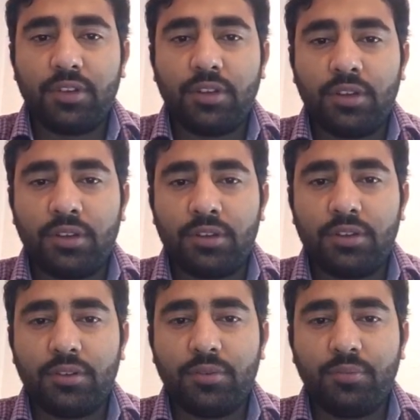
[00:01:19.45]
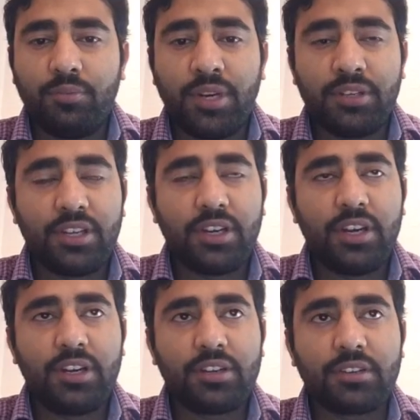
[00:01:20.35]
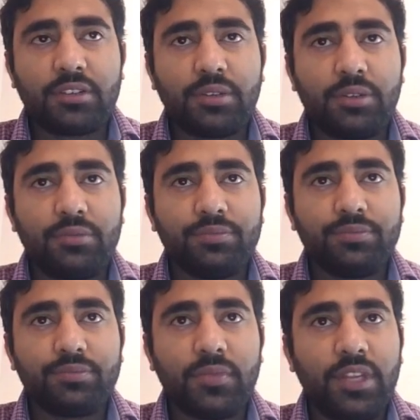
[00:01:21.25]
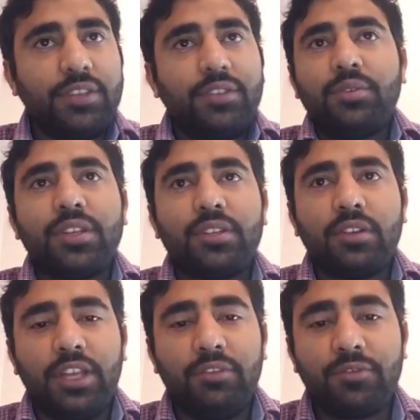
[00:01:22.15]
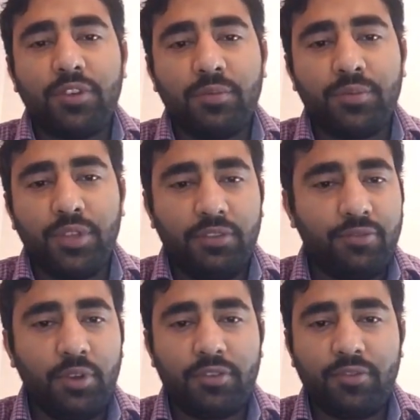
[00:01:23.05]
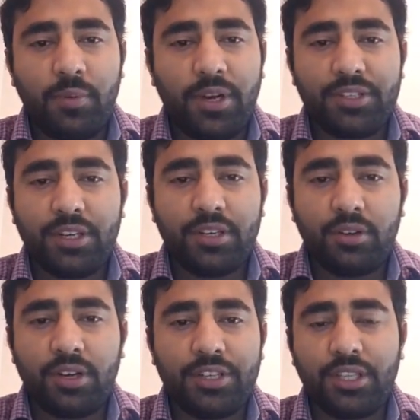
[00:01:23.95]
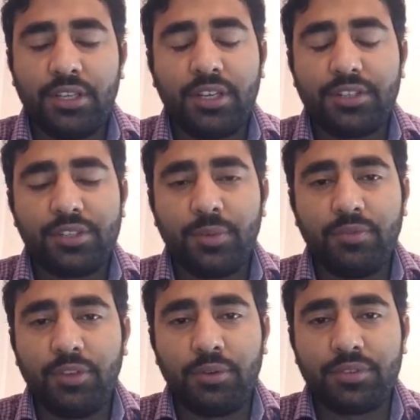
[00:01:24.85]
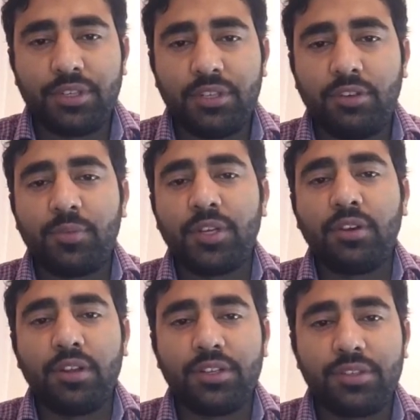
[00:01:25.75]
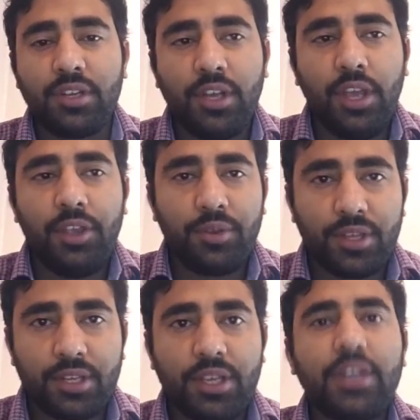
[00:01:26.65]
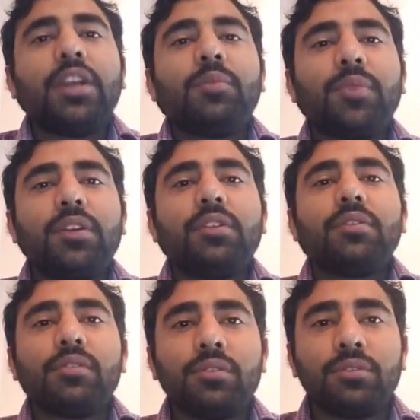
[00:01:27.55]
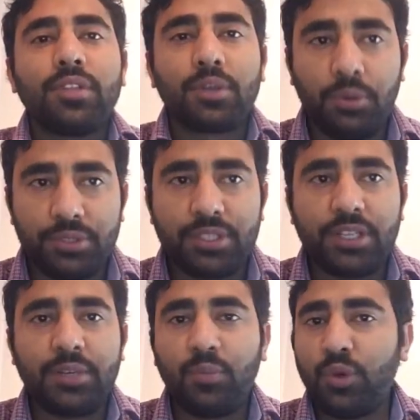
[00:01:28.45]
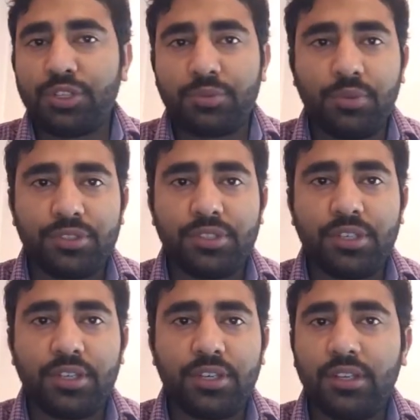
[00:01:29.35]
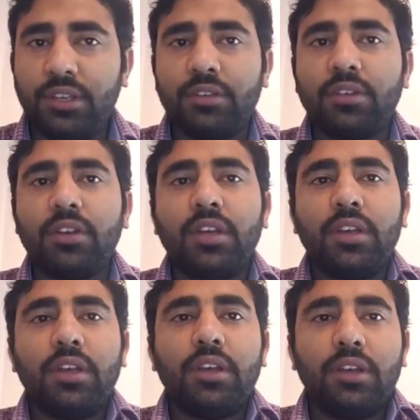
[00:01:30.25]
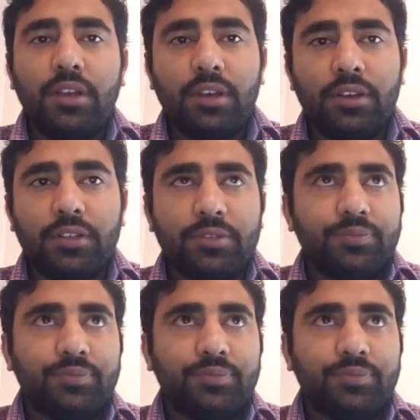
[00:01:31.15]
uh, but there are like you can even from if you are from RJD or RG, any RGPV university, normal college, you can get admitted to the courses like motorsports engineering and uh,